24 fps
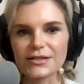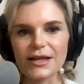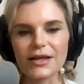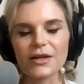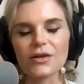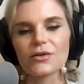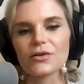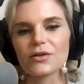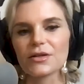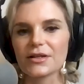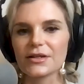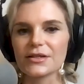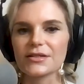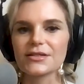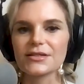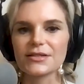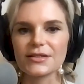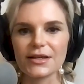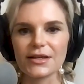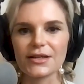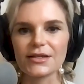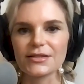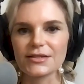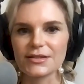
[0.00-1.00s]
I couldn't
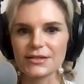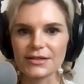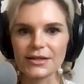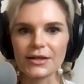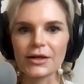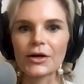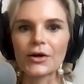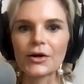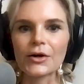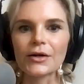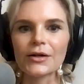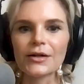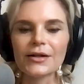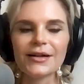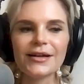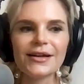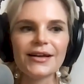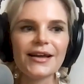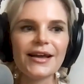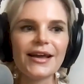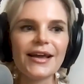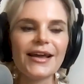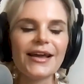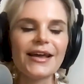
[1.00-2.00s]
sit still.
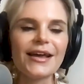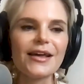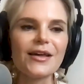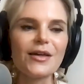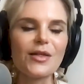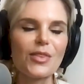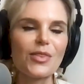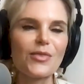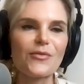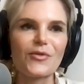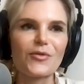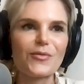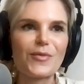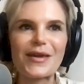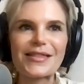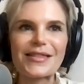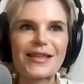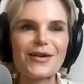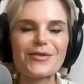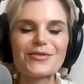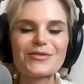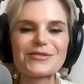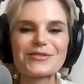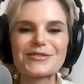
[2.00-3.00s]
For me,
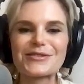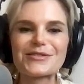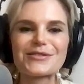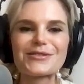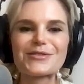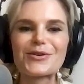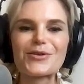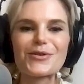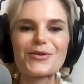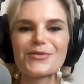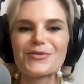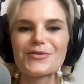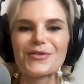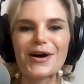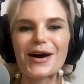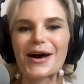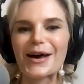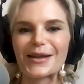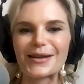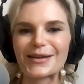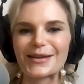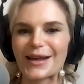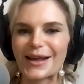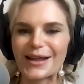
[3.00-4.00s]
that was just so
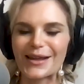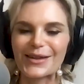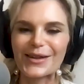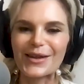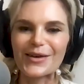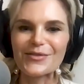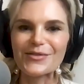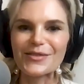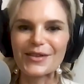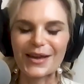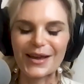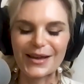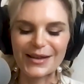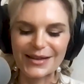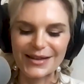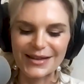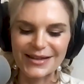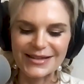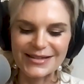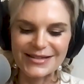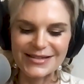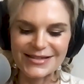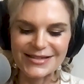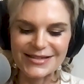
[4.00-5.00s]
fun. I loved it.
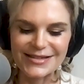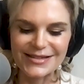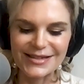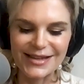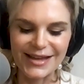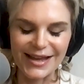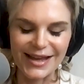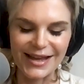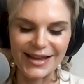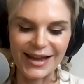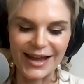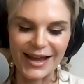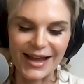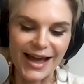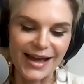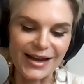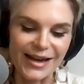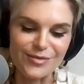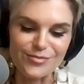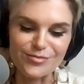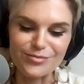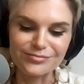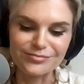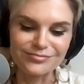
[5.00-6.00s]
And I had
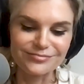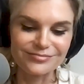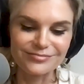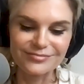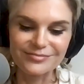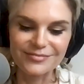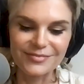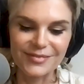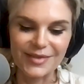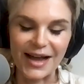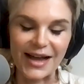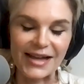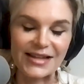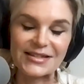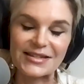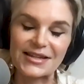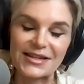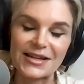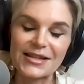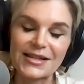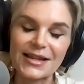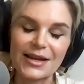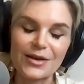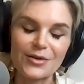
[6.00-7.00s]
an
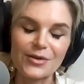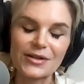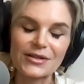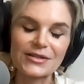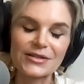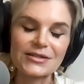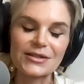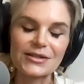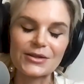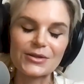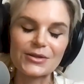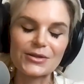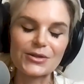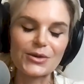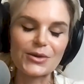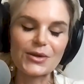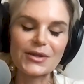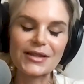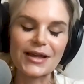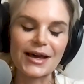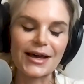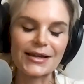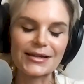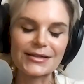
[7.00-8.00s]
idea that I would continue doing
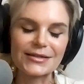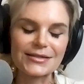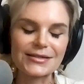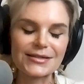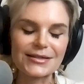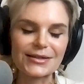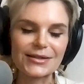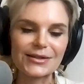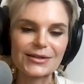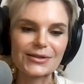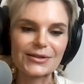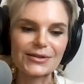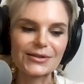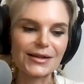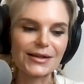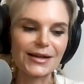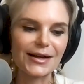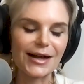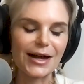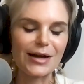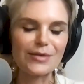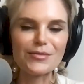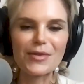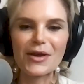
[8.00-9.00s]
that until I
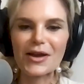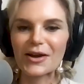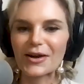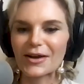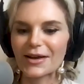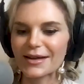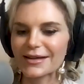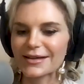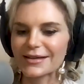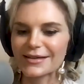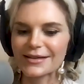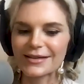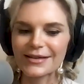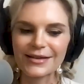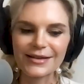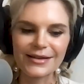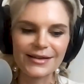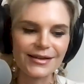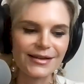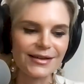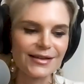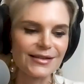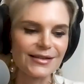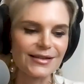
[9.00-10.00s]
got married and
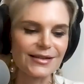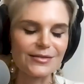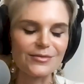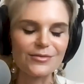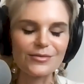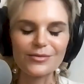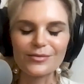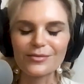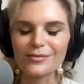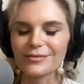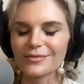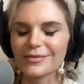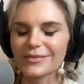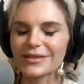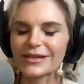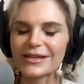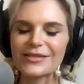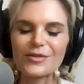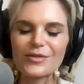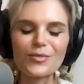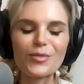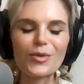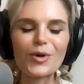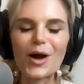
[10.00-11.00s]
then
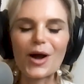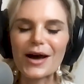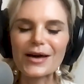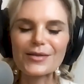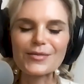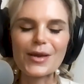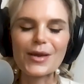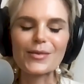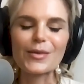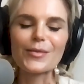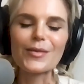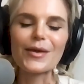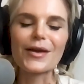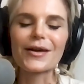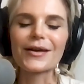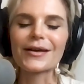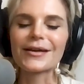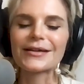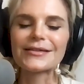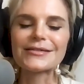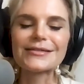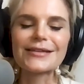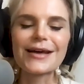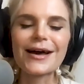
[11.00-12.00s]
live abroad, maybe marry
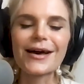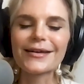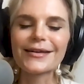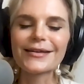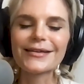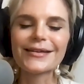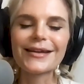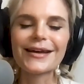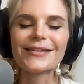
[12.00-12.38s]
an Italian.